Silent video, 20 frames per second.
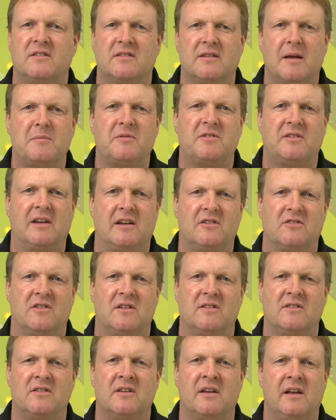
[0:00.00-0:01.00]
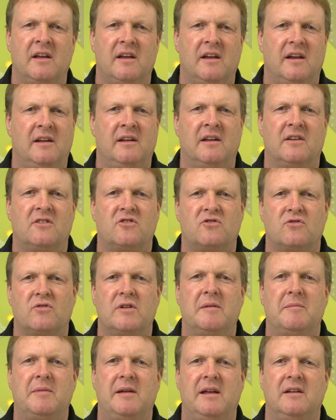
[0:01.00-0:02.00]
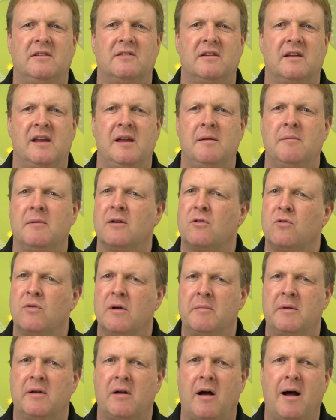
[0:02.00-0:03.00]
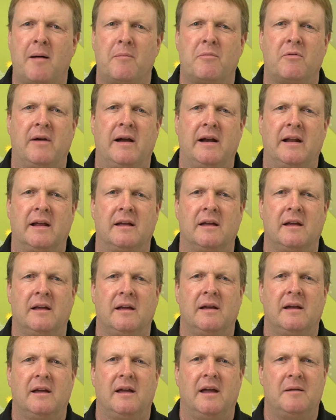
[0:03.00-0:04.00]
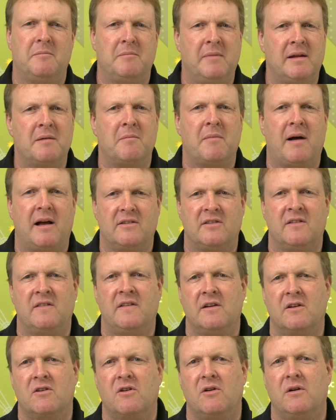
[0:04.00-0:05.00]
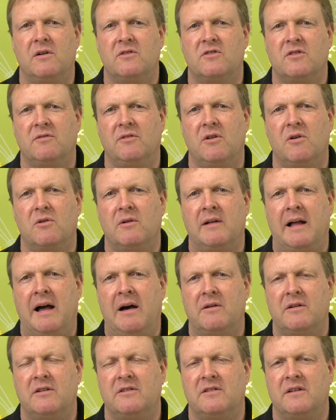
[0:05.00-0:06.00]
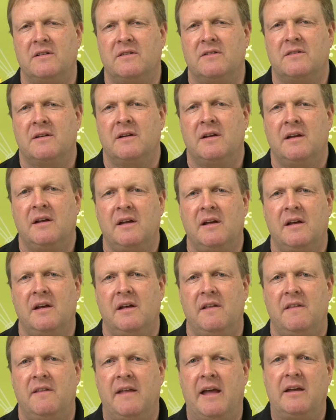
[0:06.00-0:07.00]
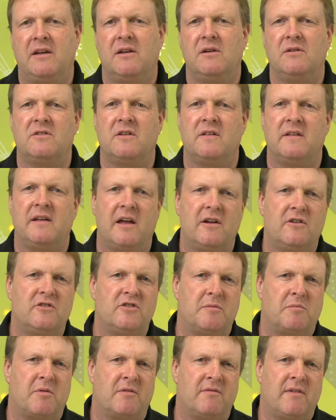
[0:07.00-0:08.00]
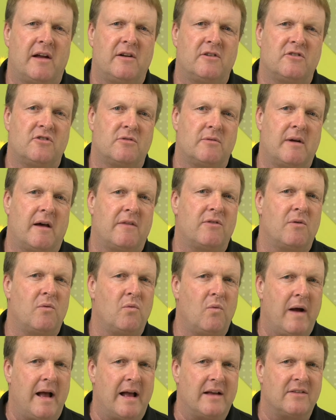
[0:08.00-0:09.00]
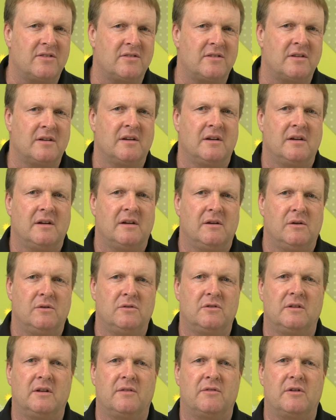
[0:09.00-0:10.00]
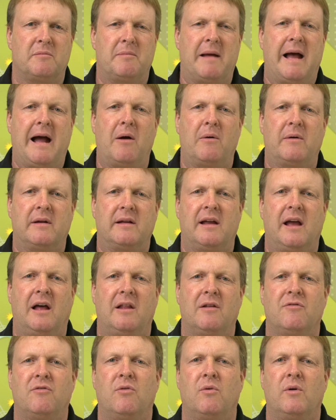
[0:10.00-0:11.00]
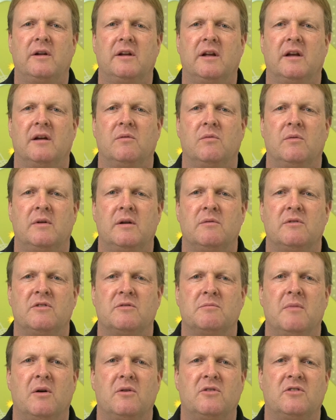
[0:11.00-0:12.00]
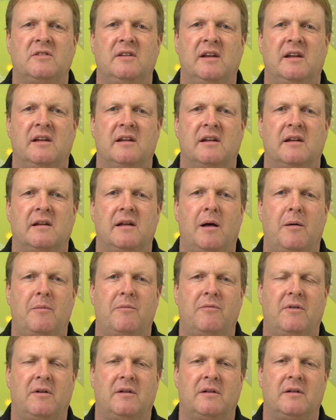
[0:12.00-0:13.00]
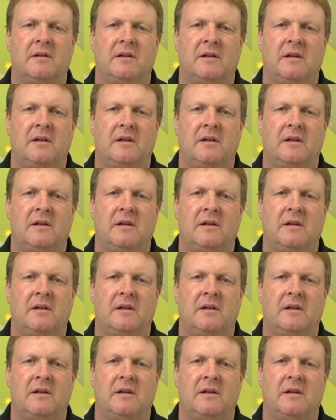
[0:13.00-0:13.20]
substations in extreme heat to keep equipment operating and minimizing the occurrence of local outages. Thank you to the energy providers throughout the West who delivered power to California when it was most needed and helpful.